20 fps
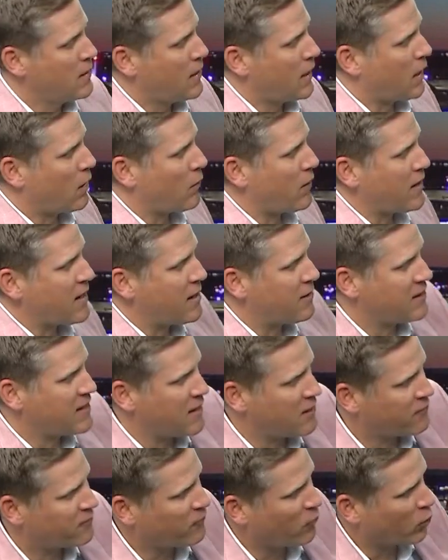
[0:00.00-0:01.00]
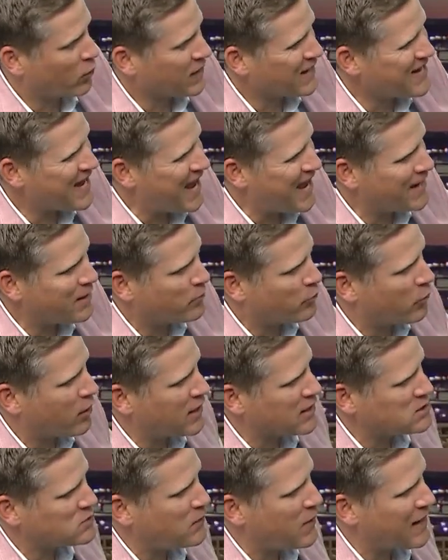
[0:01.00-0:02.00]
right now, down to 49 in
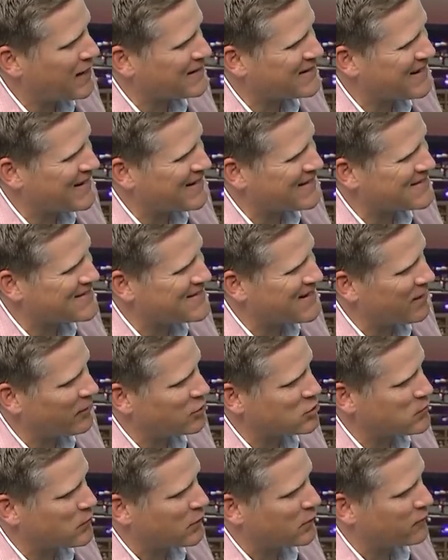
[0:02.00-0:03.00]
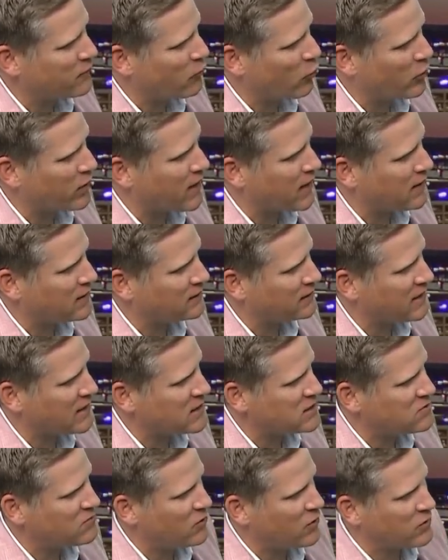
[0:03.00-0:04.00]
Prospect and Sellersburg, 48 in
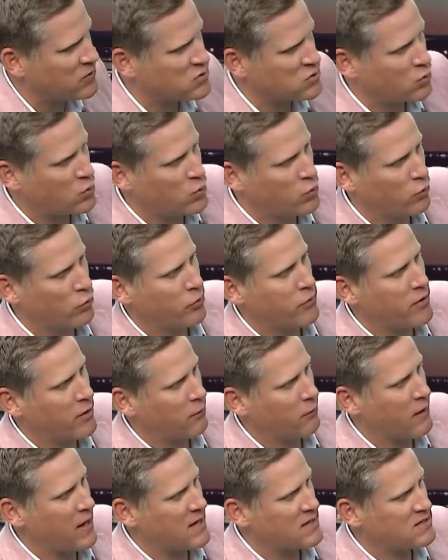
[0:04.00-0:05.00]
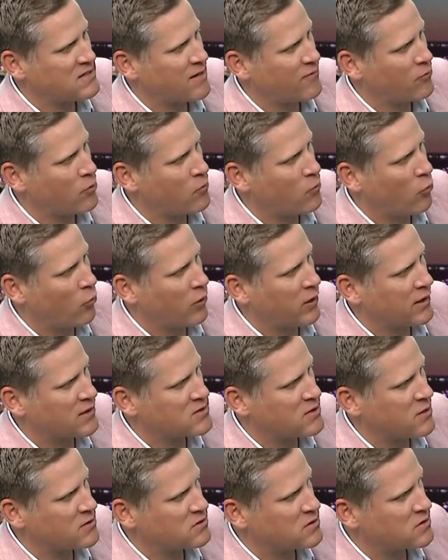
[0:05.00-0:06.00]
Lanesville. So cooler than our last several
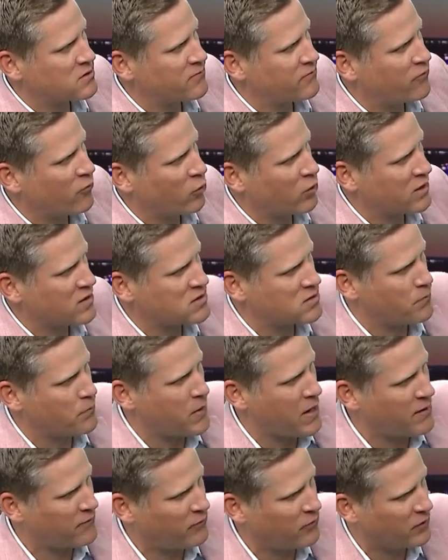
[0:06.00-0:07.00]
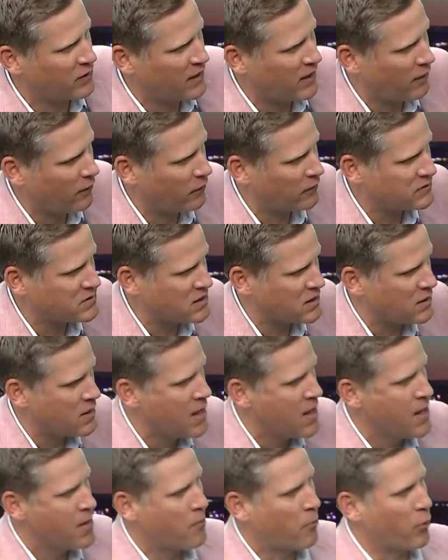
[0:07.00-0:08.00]
mornings. Also some 40s in Bedford, Carrollton,
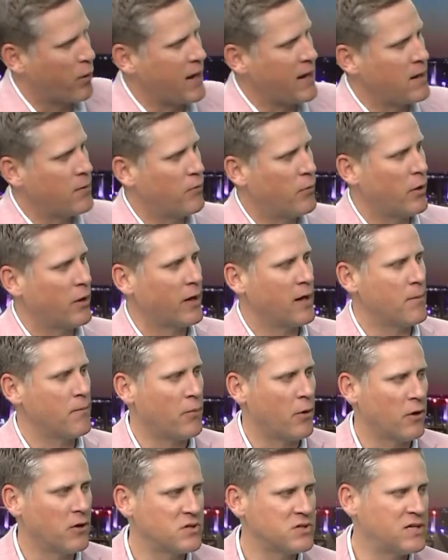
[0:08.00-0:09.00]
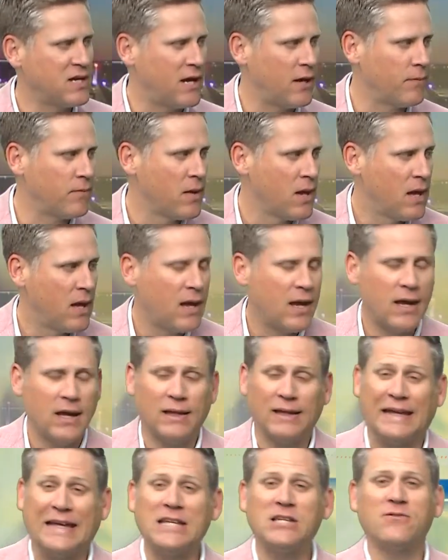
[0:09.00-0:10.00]
Brandenburg, and Bardstown,
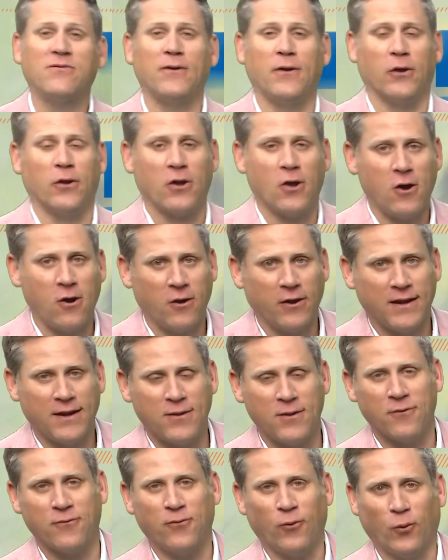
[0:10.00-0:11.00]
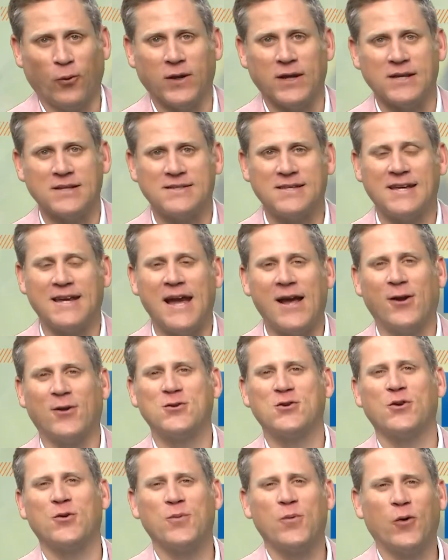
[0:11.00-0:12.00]
and Litchfield, all in the 40s. The
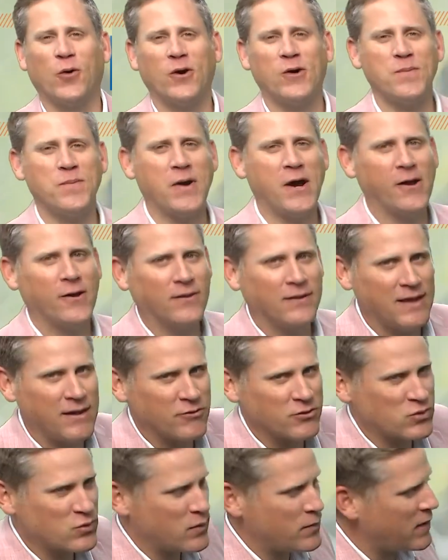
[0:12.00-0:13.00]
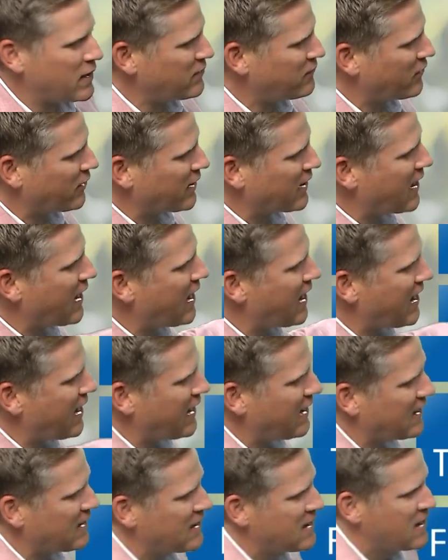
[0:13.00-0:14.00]
allergy report, pollen levels remain very
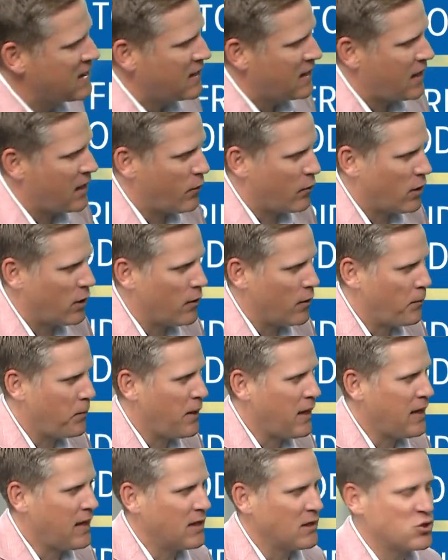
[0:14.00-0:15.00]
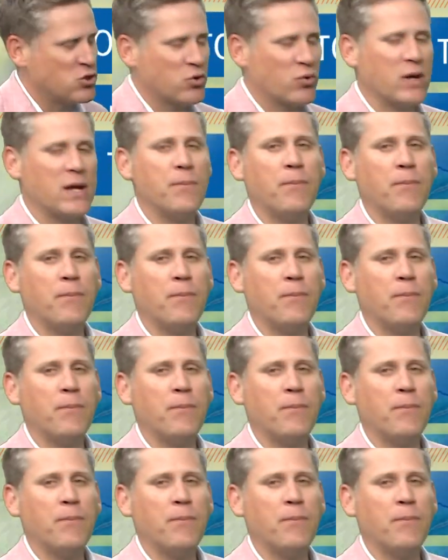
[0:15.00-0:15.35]
high. We are at peak tree